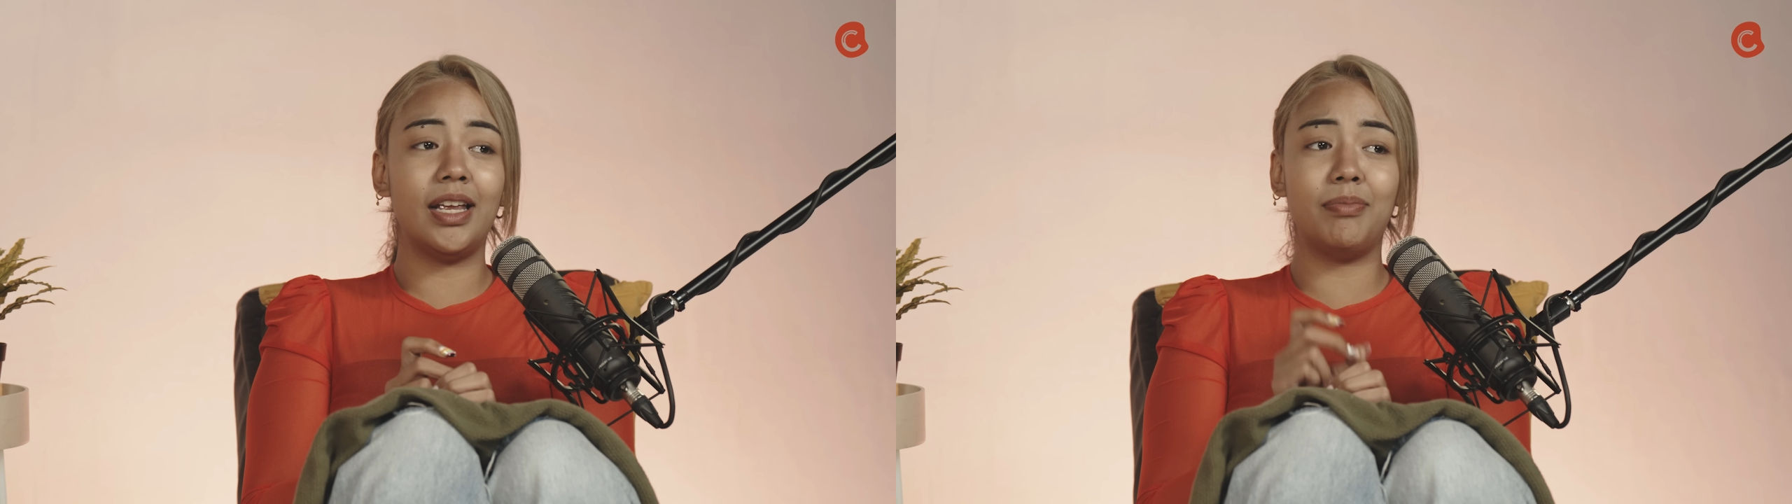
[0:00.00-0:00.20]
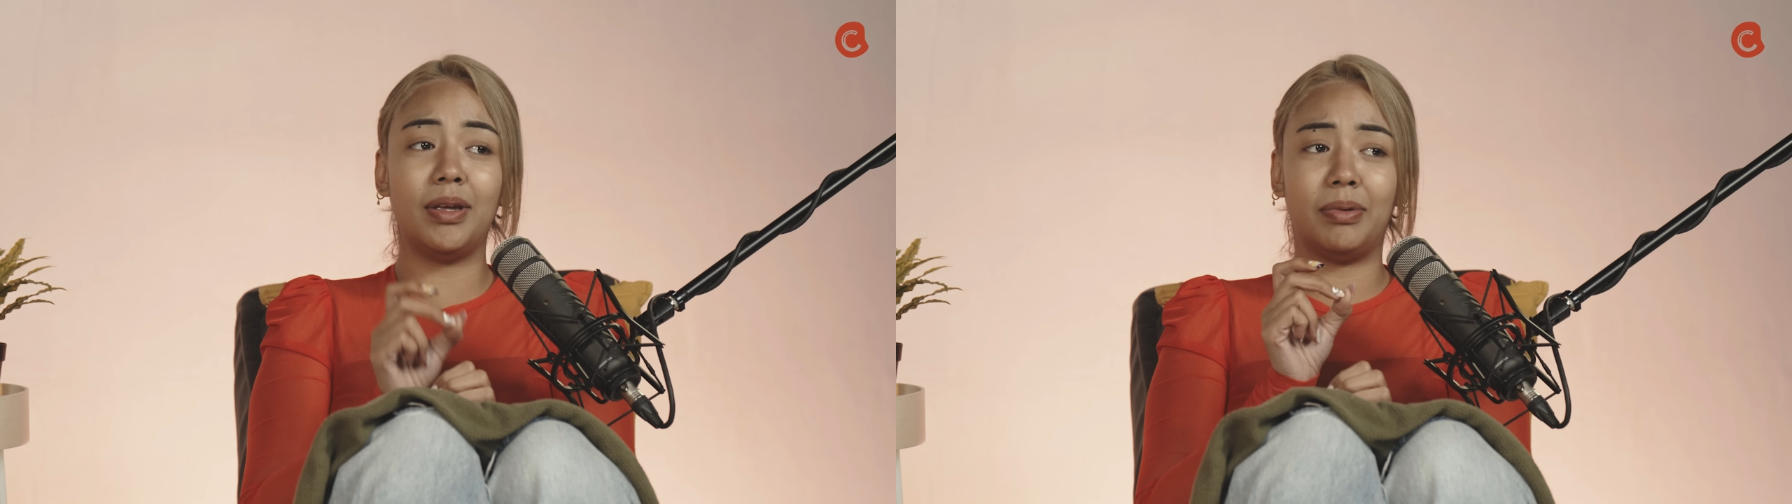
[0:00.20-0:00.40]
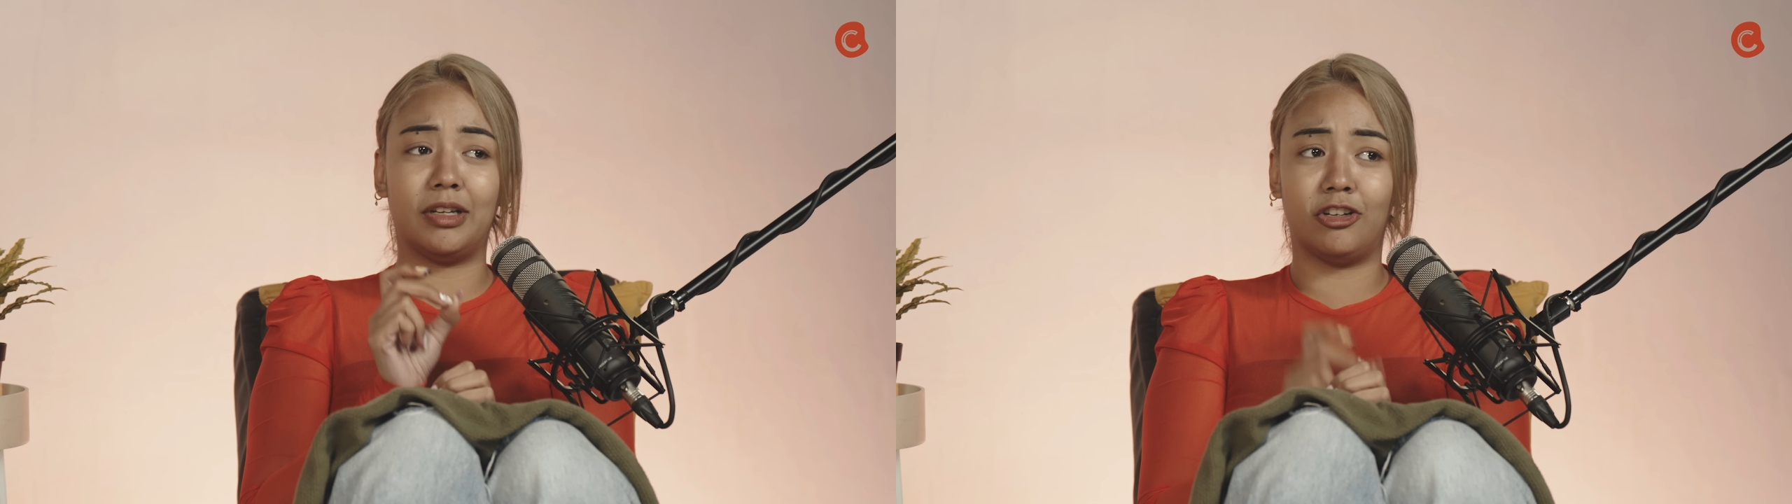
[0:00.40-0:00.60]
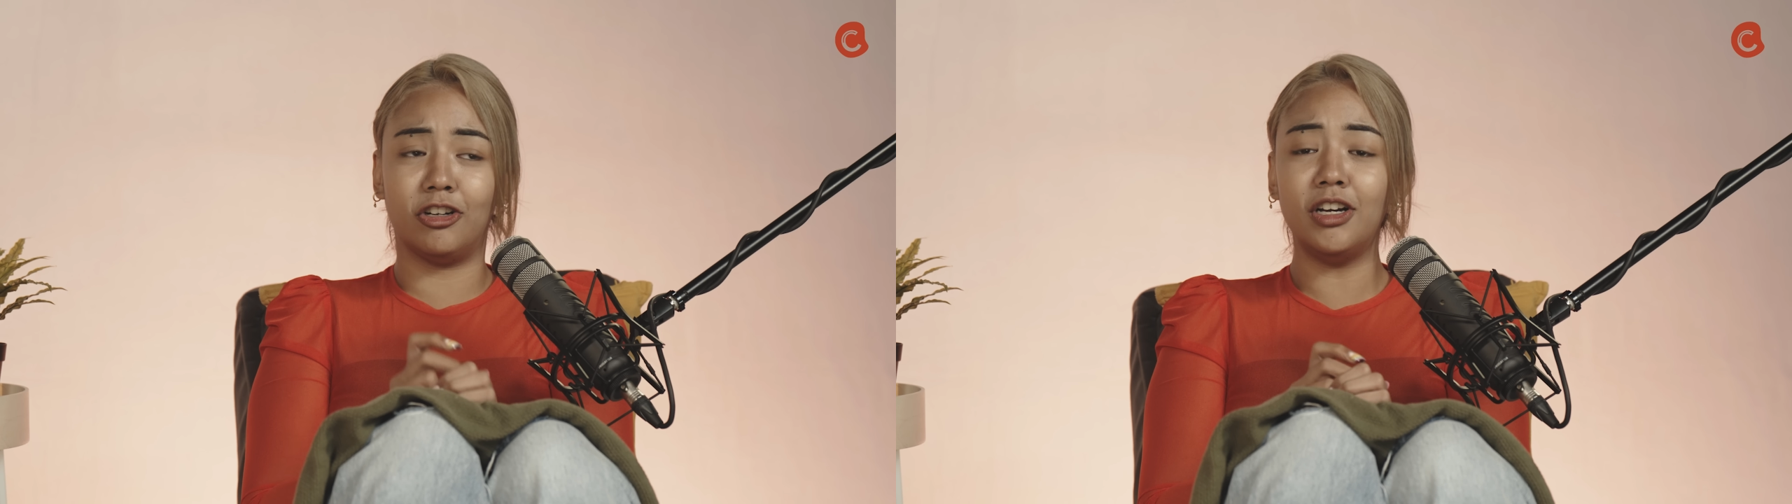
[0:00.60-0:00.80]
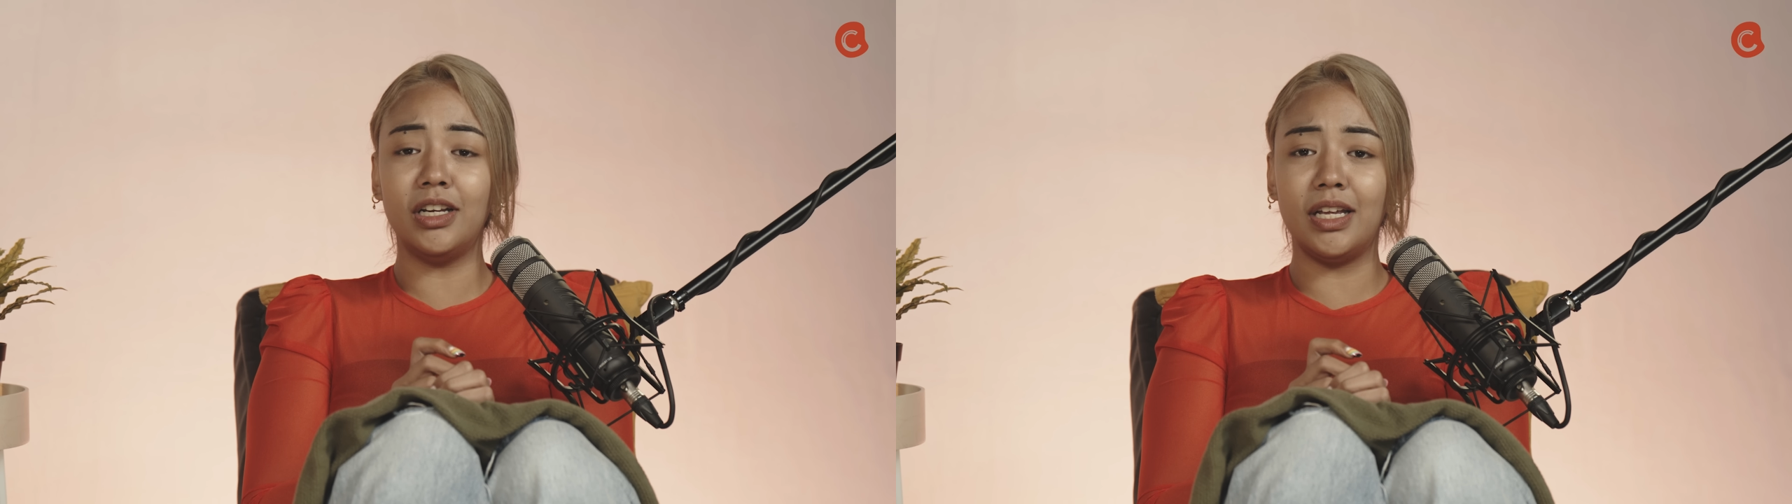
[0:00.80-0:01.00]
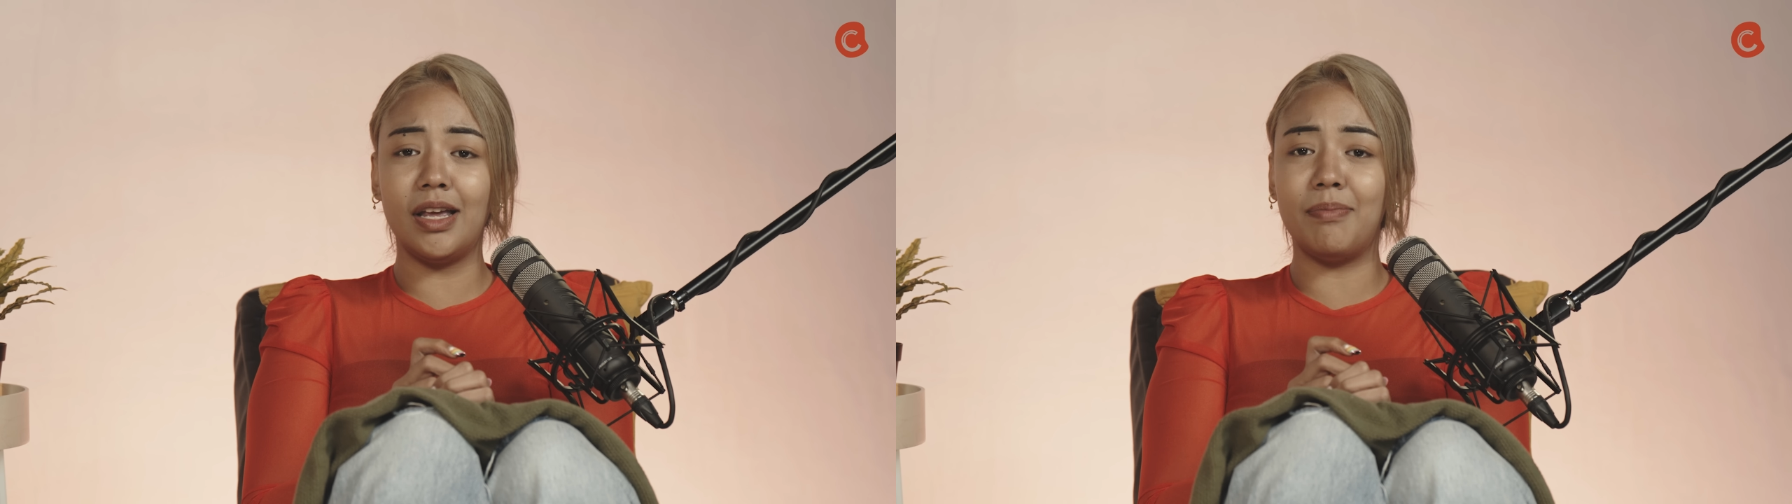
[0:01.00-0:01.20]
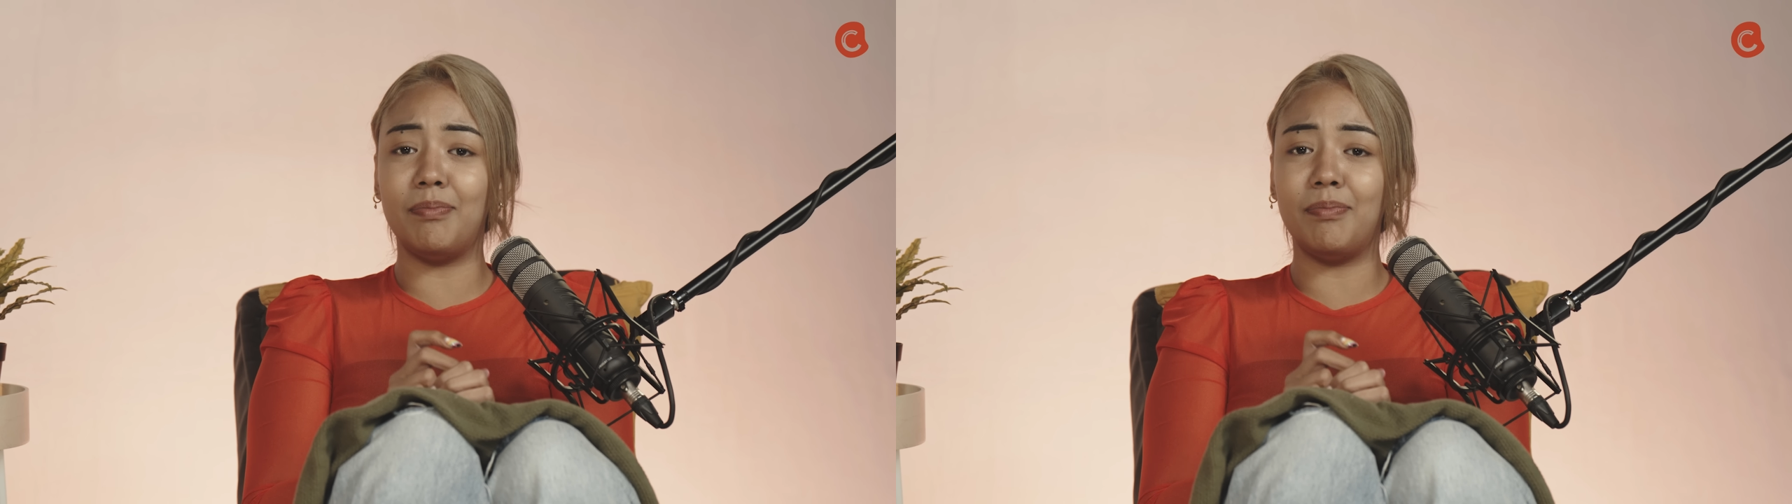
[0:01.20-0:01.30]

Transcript: It may be good, it